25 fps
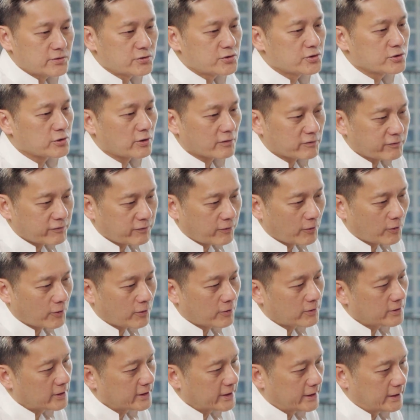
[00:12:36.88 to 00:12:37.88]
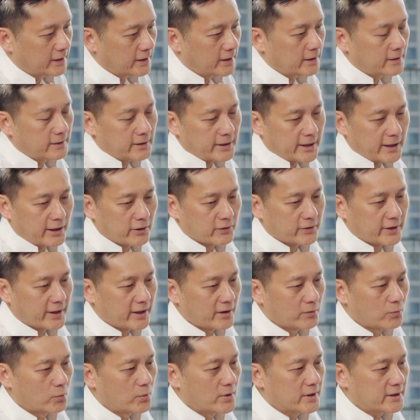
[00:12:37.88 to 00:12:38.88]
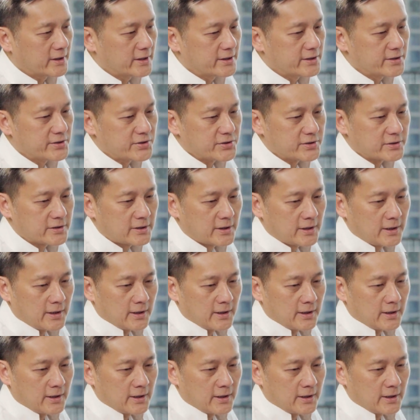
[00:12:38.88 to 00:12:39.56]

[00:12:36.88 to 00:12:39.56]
shortfall in healthcare workers,